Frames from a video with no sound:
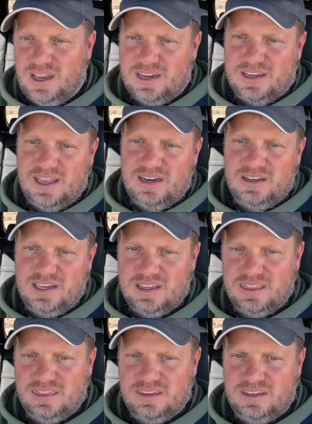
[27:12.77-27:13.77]
I kind of
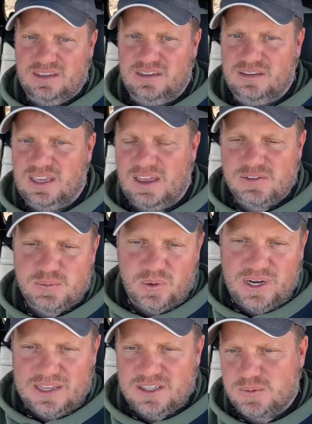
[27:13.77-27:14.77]
like the
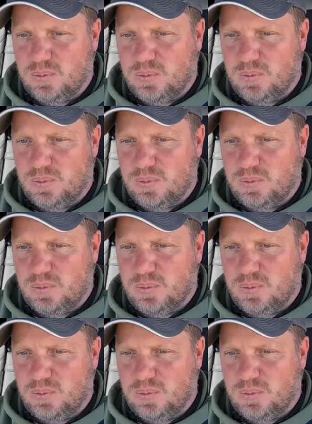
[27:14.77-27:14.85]
F-Sport I had this